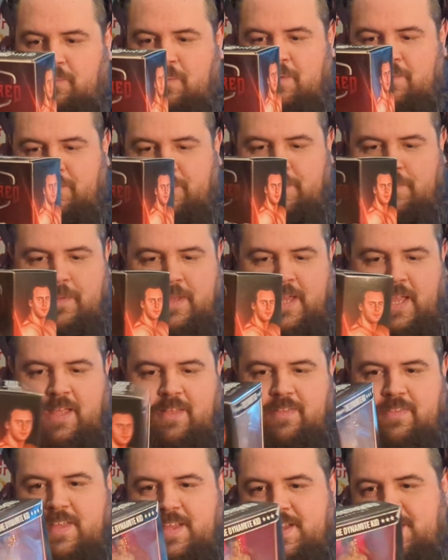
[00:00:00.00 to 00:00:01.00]
one for me.
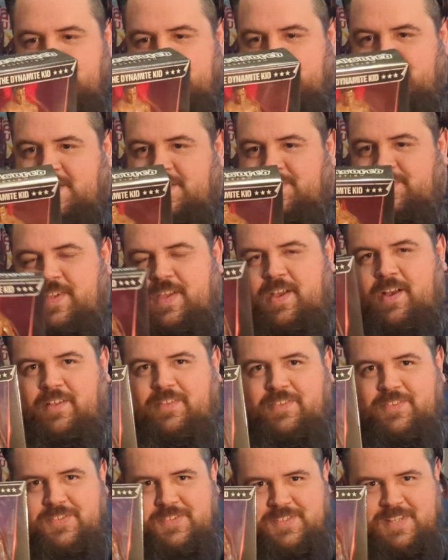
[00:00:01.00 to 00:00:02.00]
This is the
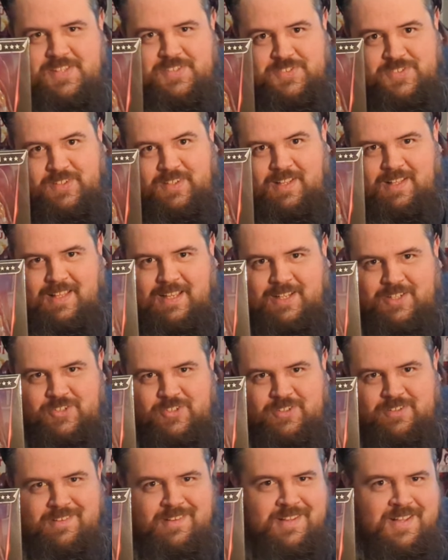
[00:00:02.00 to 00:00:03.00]
Uncensored
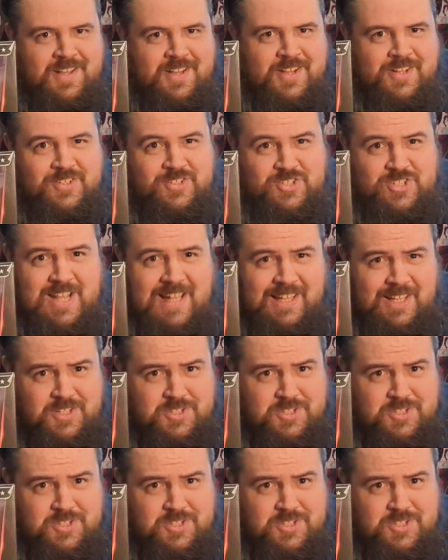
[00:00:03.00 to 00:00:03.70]
Collection Cella